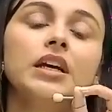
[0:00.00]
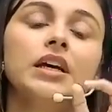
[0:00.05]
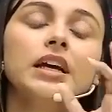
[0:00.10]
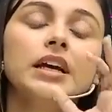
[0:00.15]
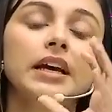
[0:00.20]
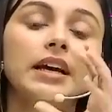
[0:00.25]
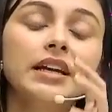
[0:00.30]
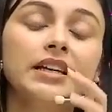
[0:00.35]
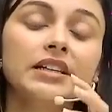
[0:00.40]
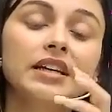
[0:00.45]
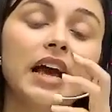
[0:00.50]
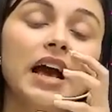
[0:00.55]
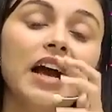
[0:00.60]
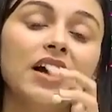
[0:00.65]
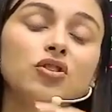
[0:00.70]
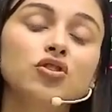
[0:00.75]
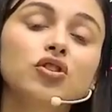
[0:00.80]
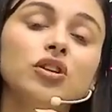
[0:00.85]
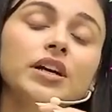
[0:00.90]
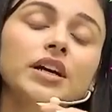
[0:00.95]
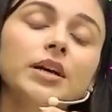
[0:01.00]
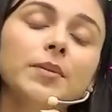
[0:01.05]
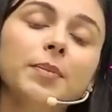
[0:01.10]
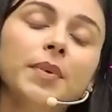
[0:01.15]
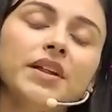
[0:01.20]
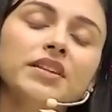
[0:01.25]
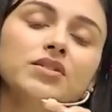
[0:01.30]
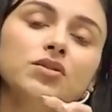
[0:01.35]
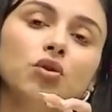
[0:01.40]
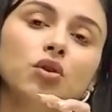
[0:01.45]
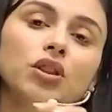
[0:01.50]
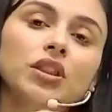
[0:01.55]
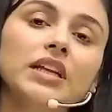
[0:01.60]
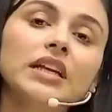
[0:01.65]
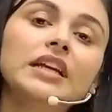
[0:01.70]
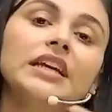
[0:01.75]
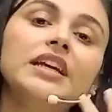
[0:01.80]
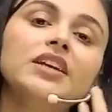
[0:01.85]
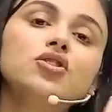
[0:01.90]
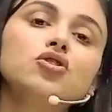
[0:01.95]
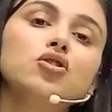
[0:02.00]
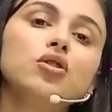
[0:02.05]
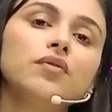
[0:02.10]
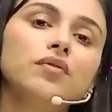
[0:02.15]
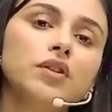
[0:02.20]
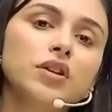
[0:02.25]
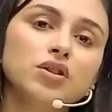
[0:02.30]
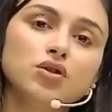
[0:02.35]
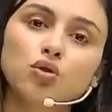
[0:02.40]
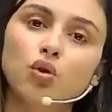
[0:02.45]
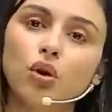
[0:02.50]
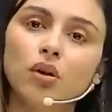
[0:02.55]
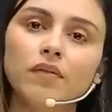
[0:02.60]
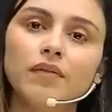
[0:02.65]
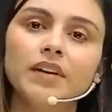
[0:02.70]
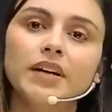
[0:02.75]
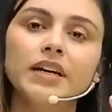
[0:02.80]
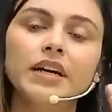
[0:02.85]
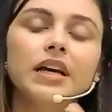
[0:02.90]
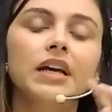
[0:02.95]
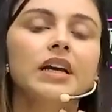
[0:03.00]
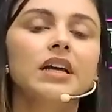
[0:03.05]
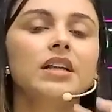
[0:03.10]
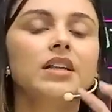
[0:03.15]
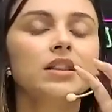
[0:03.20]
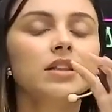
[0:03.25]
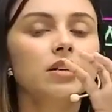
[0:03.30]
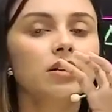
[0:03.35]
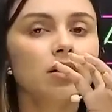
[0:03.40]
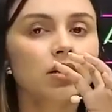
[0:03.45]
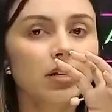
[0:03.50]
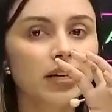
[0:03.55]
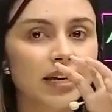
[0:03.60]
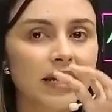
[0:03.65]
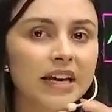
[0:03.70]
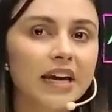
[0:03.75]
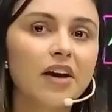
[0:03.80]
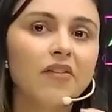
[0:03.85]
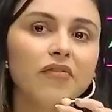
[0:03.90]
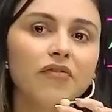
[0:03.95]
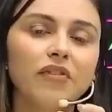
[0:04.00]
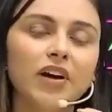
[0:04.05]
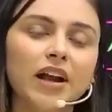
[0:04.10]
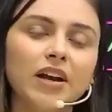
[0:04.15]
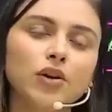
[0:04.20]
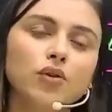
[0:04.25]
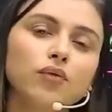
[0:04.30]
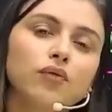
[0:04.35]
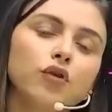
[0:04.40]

it actually depends on the nature of the solvent the kf value for